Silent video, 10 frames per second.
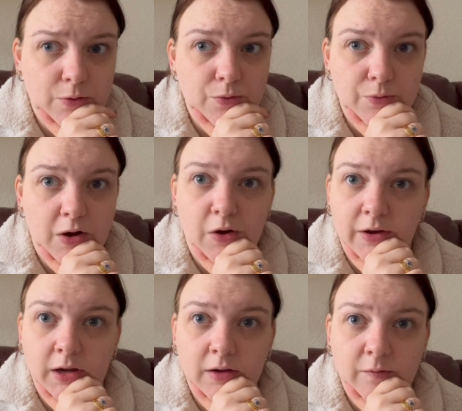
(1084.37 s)
all
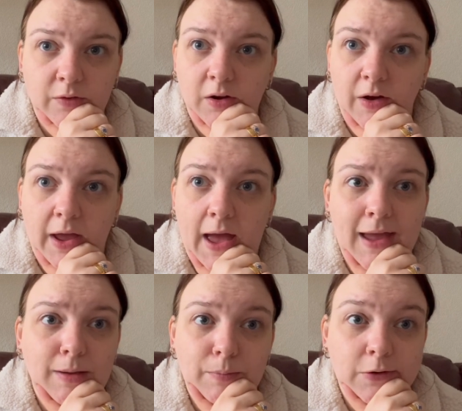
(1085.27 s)
night for like
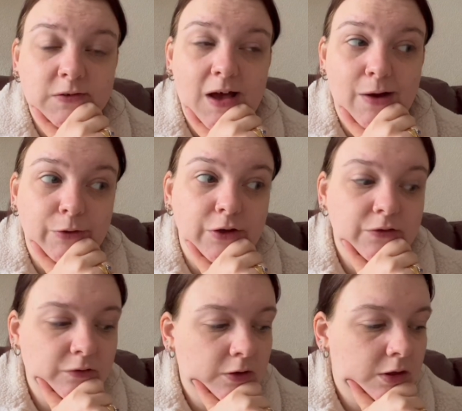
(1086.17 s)
eight plus
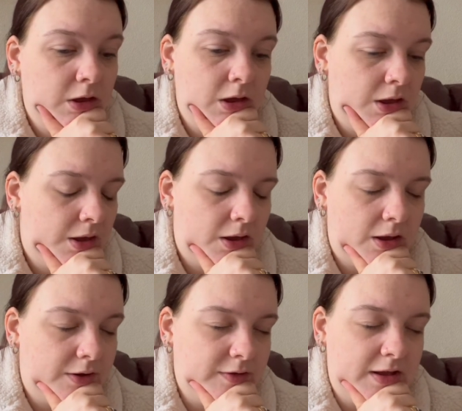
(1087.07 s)
hours,
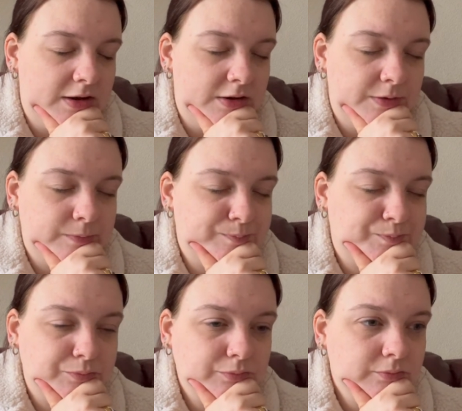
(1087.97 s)
and then
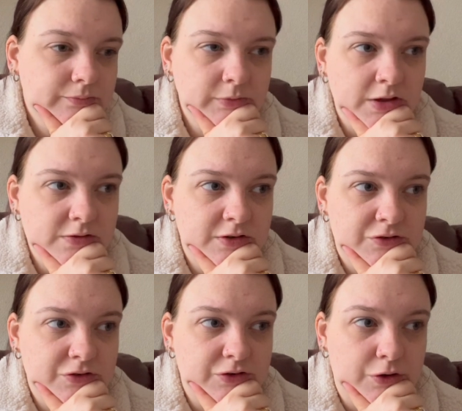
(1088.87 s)
there's
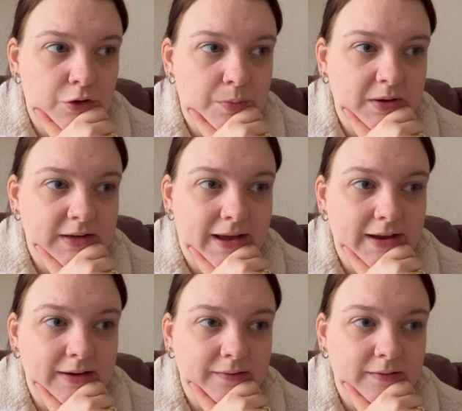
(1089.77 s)
just a couple of
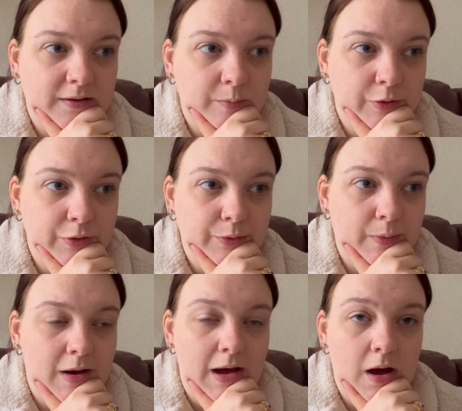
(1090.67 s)
days in a month
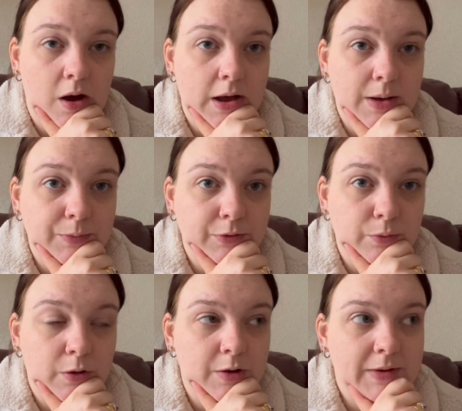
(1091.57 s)
where I am
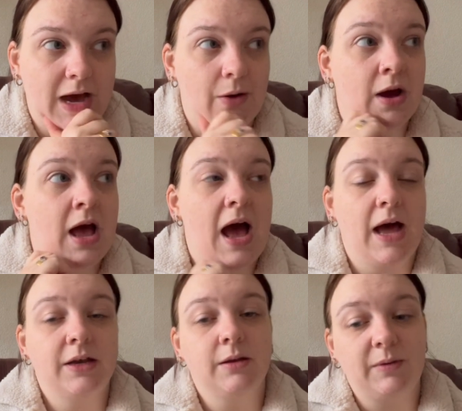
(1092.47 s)
just wiped out.
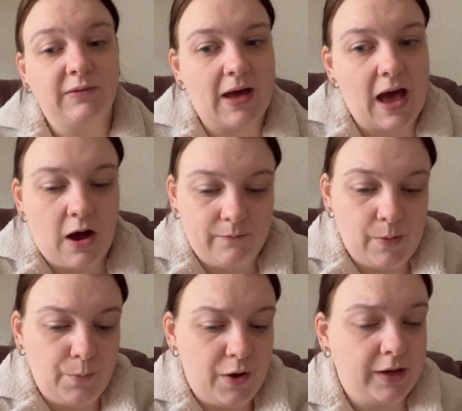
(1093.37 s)
And to be fair, I've
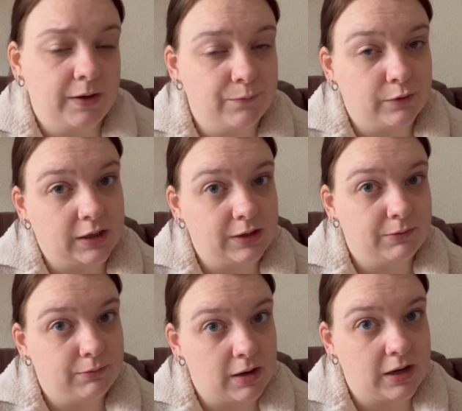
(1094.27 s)
been working really,
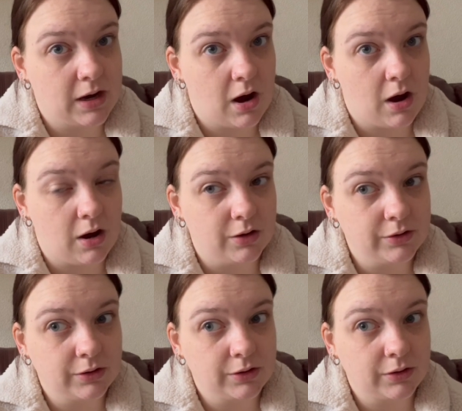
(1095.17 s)
really hard.
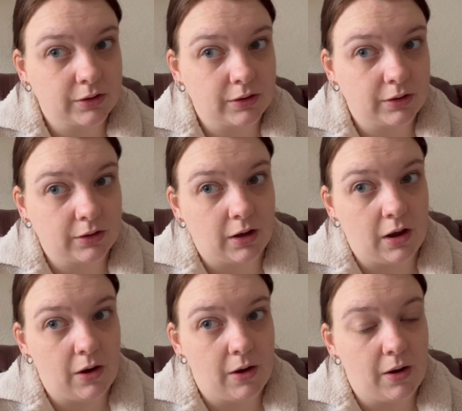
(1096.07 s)

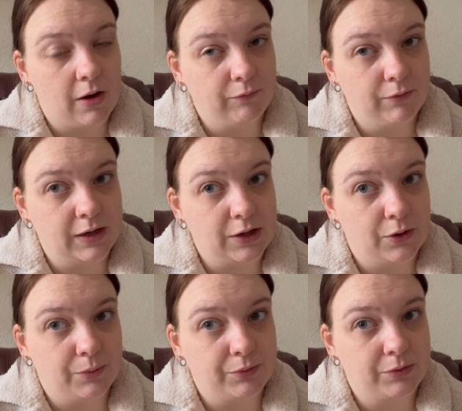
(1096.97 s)
Like, I've really
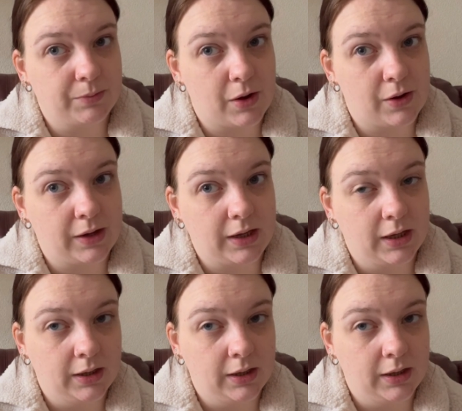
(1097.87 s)
upped my